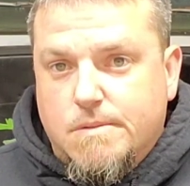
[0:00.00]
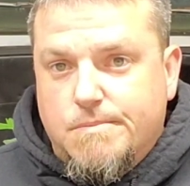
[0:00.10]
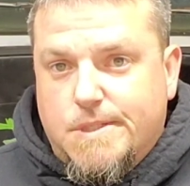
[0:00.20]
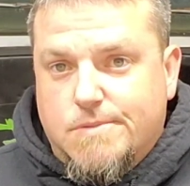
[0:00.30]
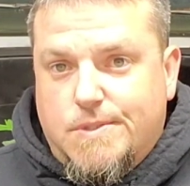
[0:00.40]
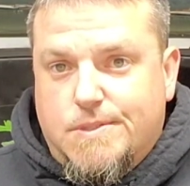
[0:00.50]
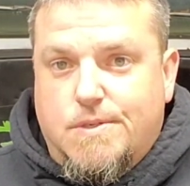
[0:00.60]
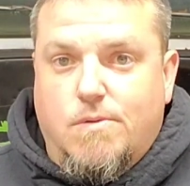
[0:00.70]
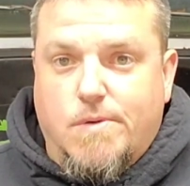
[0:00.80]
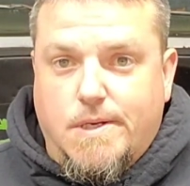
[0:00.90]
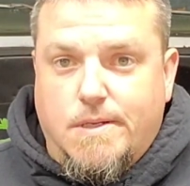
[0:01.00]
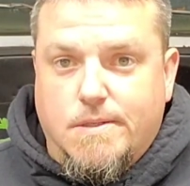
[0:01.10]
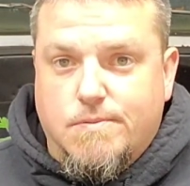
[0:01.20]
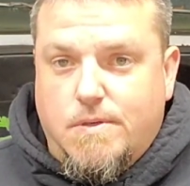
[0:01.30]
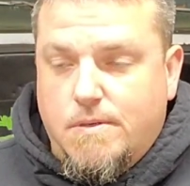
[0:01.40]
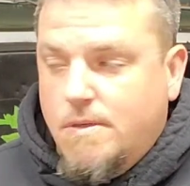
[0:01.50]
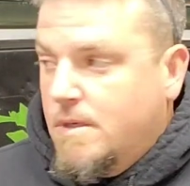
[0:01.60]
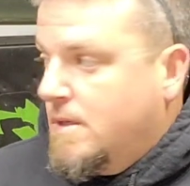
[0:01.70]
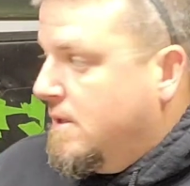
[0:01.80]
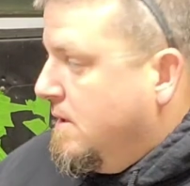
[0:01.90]
because we can start working on this one.
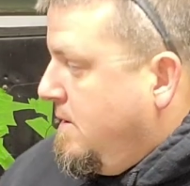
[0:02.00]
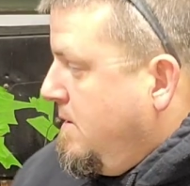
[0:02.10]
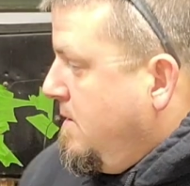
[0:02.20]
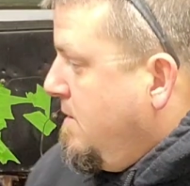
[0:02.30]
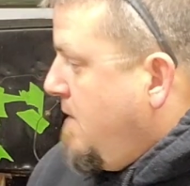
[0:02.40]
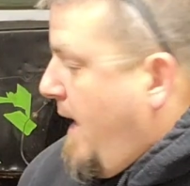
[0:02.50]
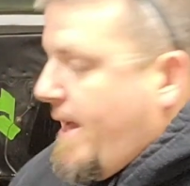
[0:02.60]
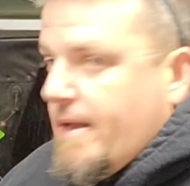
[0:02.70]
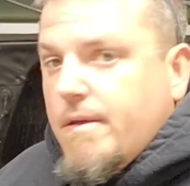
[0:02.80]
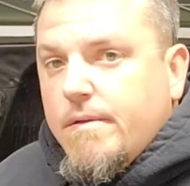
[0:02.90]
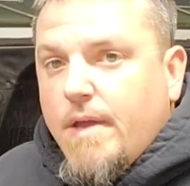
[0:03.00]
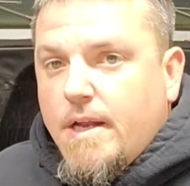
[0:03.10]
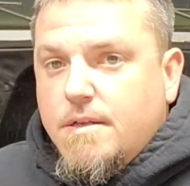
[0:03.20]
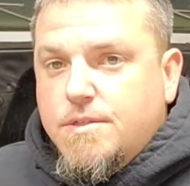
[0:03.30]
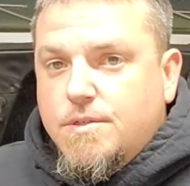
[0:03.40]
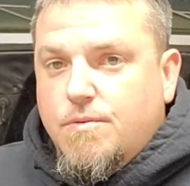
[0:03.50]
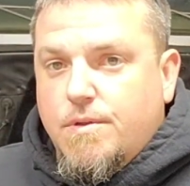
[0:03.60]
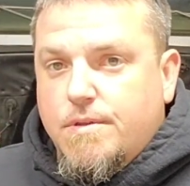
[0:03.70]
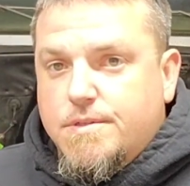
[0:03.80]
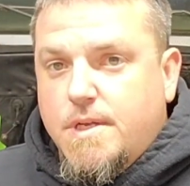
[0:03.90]
Hank had an issue
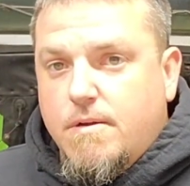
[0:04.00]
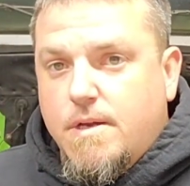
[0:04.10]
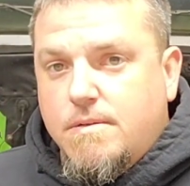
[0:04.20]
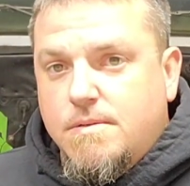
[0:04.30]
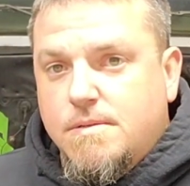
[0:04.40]
with the steering,